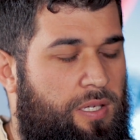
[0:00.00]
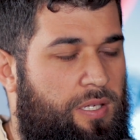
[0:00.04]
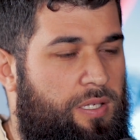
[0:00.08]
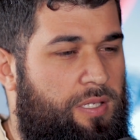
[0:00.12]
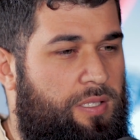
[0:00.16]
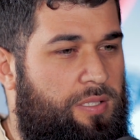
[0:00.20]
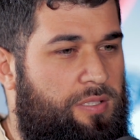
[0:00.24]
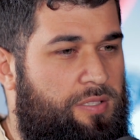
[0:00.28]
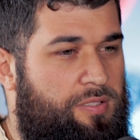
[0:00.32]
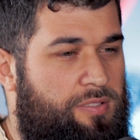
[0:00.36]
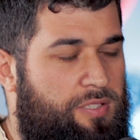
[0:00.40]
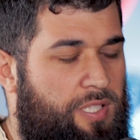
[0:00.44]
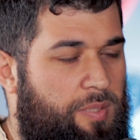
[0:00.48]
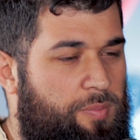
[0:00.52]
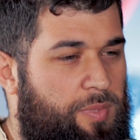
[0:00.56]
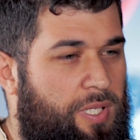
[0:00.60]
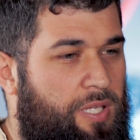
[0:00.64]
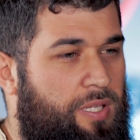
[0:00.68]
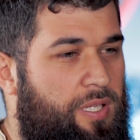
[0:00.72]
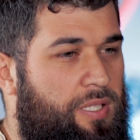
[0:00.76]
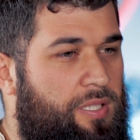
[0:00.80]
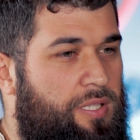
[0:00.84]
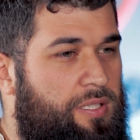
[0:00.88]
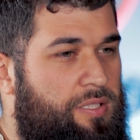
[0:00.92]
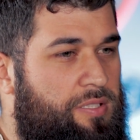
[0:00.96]
it seemed
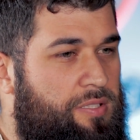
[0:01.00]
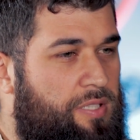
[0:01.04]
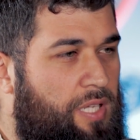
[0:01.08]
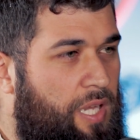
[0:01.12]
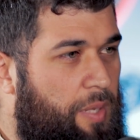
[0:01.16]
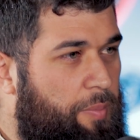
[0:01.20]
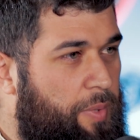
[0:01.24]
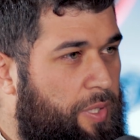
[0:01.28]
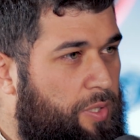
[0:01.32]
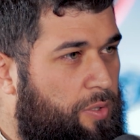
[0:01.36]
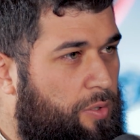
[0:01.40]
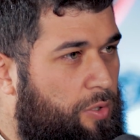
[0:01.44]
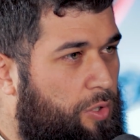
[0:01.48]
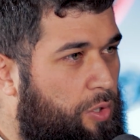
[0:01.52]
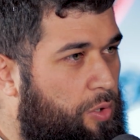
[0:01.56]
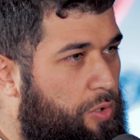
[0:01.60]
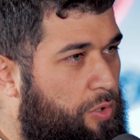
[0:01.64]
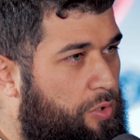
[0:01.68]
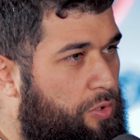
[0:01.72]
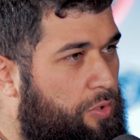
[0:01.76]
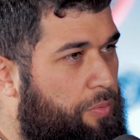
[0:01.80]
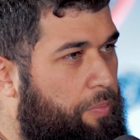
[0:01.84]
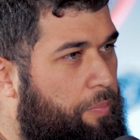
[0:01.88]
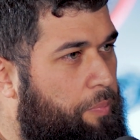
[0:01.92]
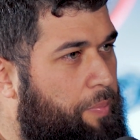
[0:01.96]
that like Islamic
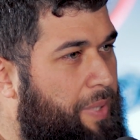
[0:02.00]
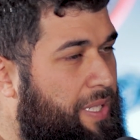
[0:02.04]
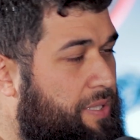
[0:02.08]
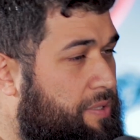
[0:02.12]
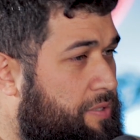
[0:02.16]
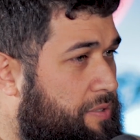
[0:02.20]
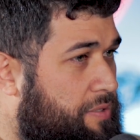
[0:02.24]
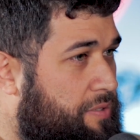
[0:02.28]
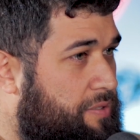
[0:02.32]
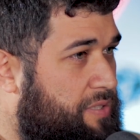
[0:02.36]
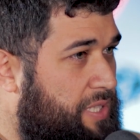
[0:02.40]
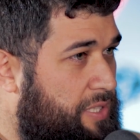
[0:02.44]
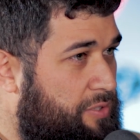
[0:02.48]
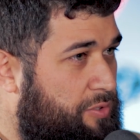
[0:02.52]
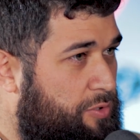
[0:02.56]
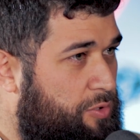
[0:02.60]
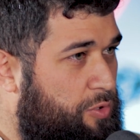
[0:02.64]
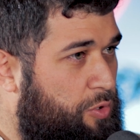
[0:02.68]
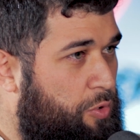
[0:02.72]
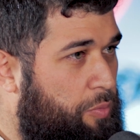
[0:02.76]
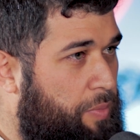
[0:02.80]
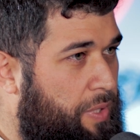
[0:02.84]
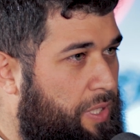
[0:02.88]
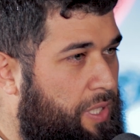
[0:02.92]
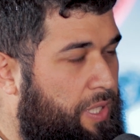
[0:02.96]
law made sense
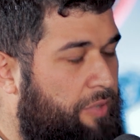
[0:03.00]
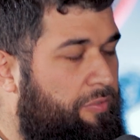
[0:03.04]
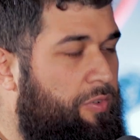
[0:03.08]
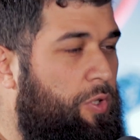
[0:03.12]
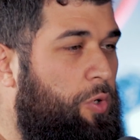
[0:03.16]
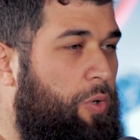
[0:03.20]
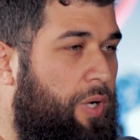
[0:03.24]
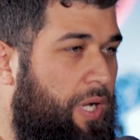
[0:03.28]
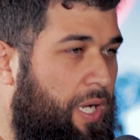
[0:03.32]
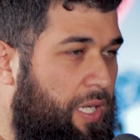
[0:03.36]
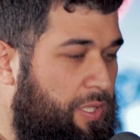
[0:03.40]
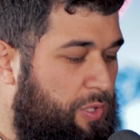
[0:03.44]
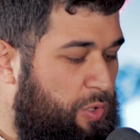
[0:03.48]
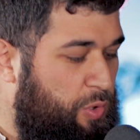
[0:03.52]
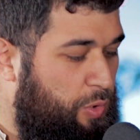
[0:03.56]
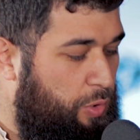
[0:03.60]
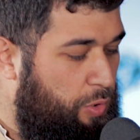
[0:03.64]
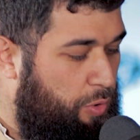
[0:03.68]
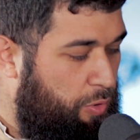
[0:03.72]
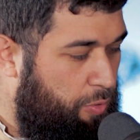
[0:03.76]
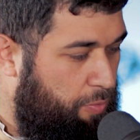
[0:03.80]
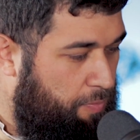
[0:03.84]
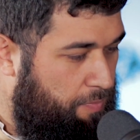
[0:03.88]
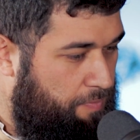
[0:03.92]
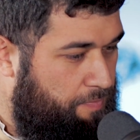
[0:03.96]
to me, even though I had
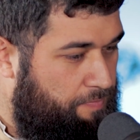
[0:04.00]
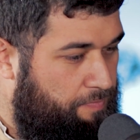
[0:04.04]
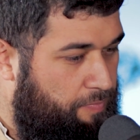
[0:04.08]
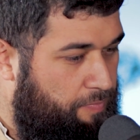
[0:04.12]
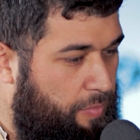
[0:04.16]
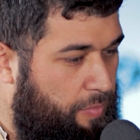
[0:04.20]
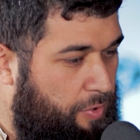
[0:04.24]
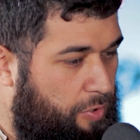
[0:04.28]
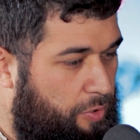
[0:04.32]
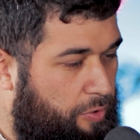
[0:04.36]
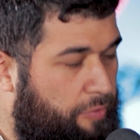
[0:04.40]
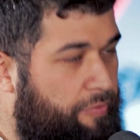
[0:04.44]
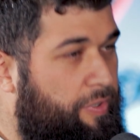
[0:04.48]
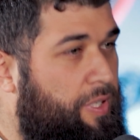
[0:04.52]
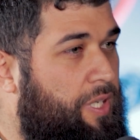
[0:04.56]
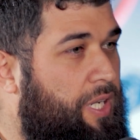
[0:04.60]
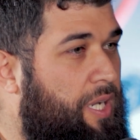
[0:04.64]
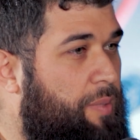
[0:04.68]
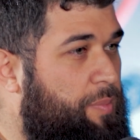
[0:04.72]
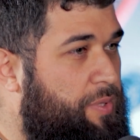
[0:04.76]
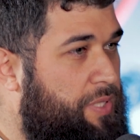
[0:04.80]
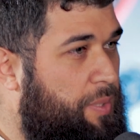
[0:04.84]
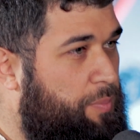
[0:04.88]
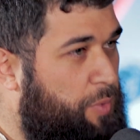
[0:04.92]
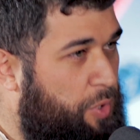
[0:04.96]
to
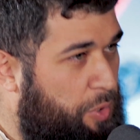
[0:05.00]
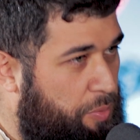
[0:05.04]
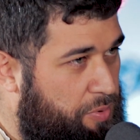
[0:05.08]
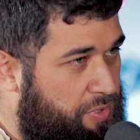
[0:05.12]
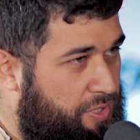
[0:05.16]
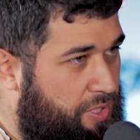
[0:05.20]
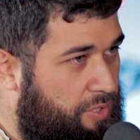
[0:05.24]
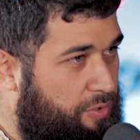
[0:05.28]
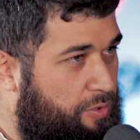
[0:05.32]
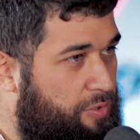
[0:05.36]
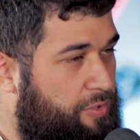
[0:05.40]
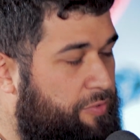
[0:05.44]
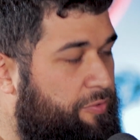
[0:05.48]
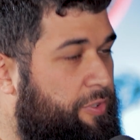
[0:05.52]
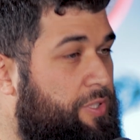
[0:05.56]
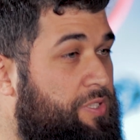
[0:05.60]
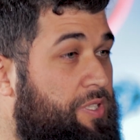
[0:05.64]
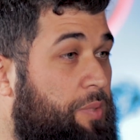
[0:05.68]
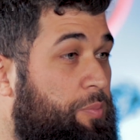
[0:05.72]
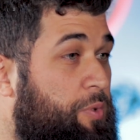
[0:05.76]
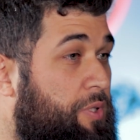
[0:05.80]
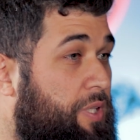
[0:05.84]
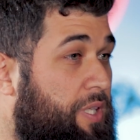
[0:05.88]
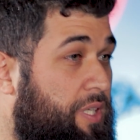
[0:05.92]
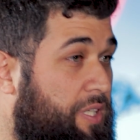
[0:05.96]
overcome some obstacles. For
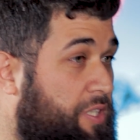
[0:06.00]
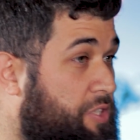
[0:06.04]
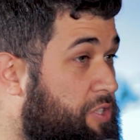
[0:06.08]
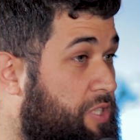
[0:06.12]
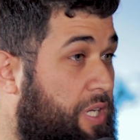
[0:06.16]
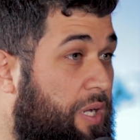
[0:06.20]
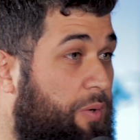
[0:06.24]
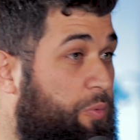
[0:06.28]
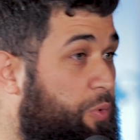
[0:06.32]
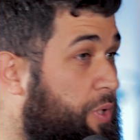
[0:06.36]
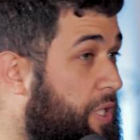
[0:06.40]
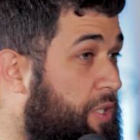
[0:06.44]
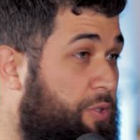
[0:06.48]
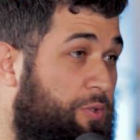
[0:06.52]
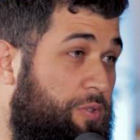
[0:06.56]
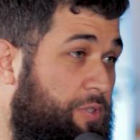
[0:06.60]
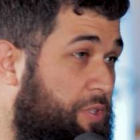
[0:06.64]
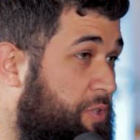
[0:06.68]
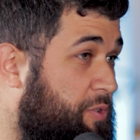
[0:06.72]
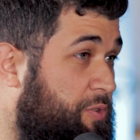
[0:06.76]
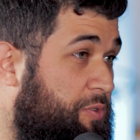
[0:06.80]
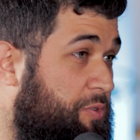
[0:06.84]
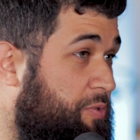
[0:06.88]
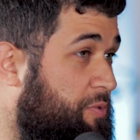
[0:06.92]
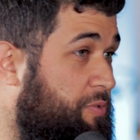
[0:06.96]
example, the hijab, we're not
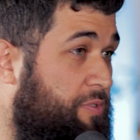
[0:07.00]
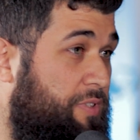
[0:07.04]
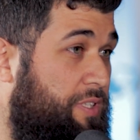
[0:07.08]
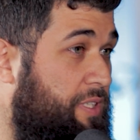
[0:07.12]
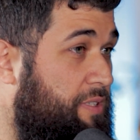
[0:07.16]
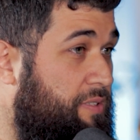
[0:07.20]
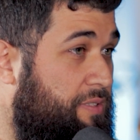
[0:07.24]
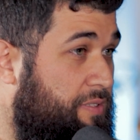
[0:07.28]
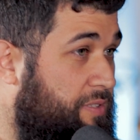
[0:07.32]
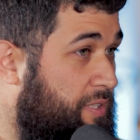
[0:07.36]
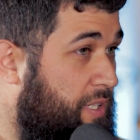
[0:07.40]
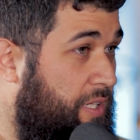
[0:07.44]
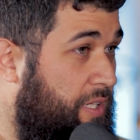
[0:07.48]
used to things